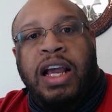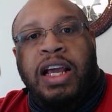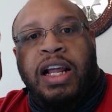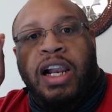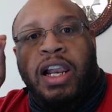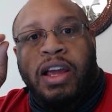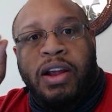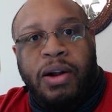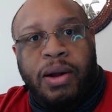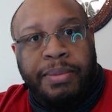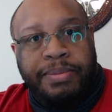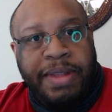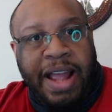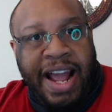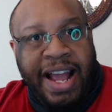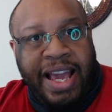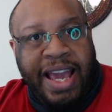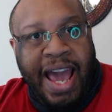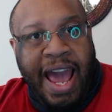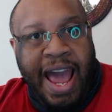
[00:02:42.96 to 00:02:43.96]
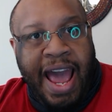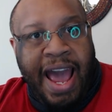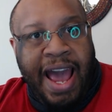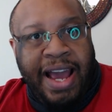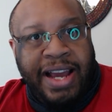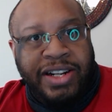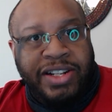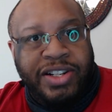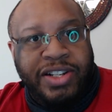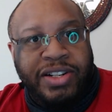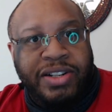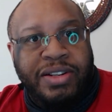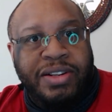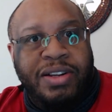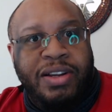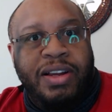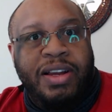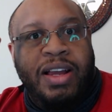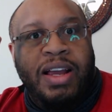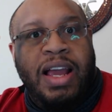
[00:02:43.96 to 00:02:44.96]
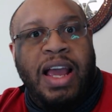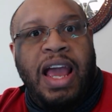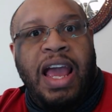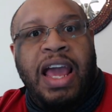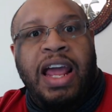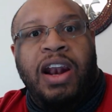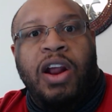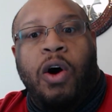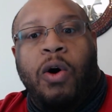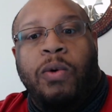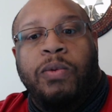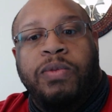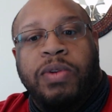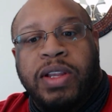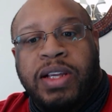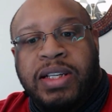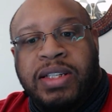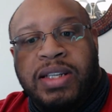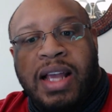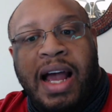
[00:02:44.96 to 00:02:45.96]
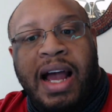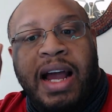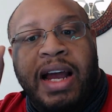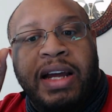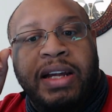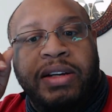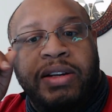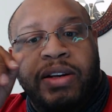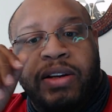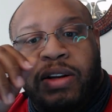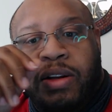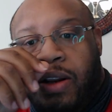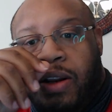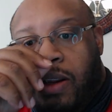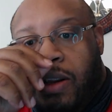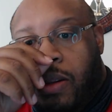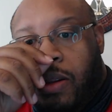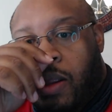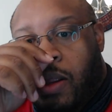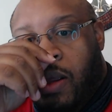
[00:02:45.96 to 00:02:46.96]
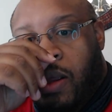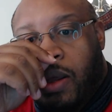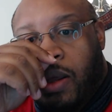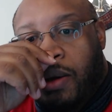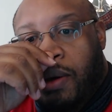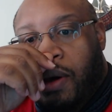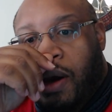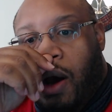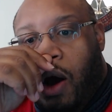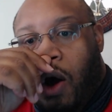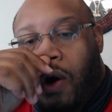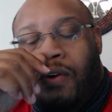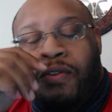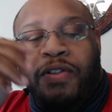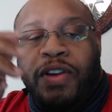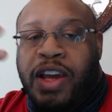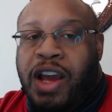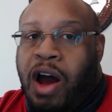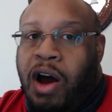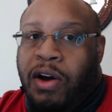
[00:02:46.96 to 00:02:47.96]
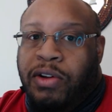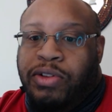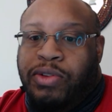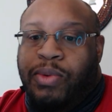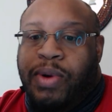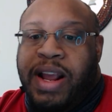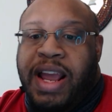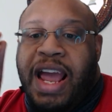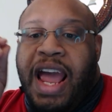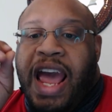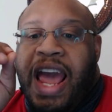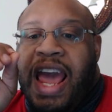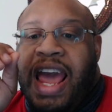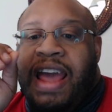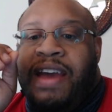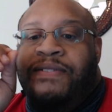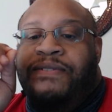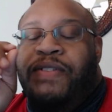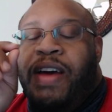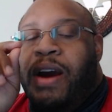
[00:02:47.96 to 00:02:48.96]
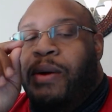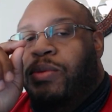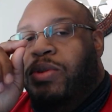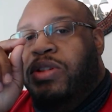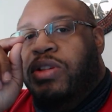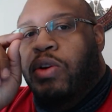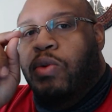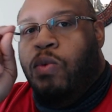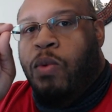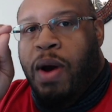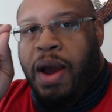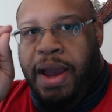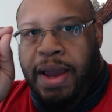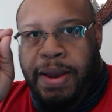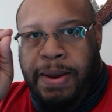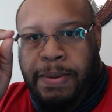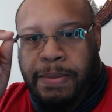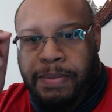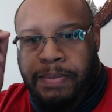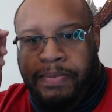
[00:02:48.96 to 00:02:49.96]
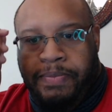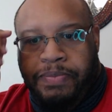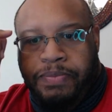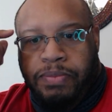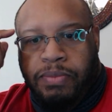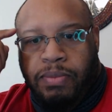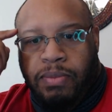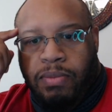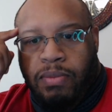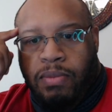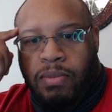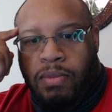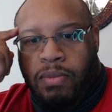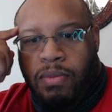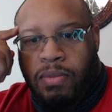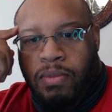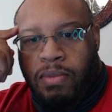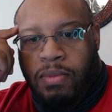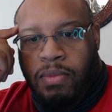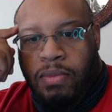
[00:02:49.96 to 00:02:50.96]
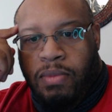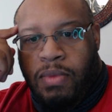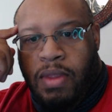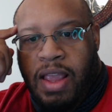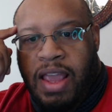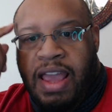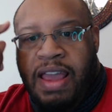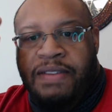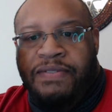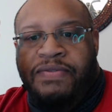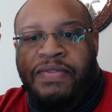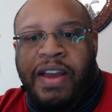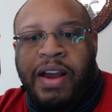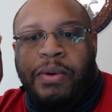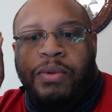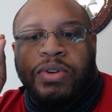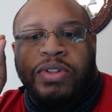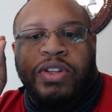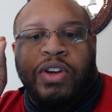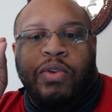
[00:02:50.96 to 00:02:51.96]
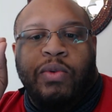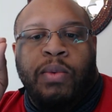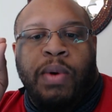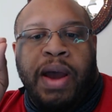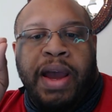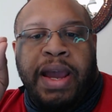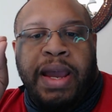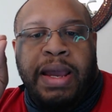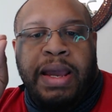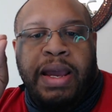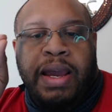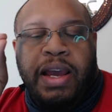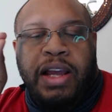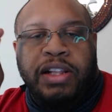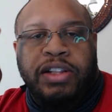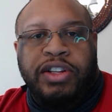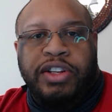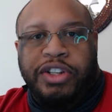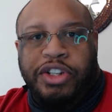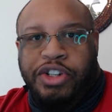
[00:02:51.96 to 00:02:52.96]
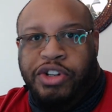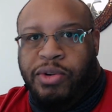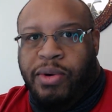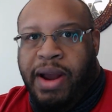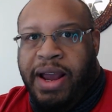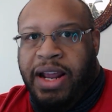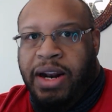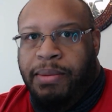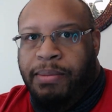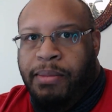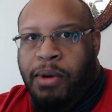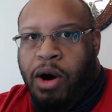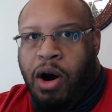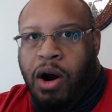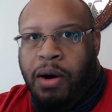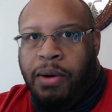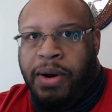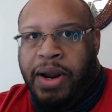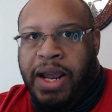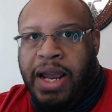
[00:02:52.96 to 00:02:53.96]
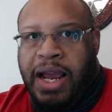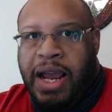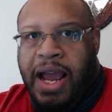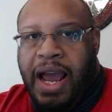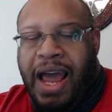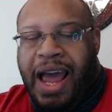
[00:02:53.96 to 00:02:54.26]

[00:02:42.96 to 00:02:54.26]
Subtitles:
clear up that cash, and hopefully sign, hopefully all three. If there was a way to trade Amari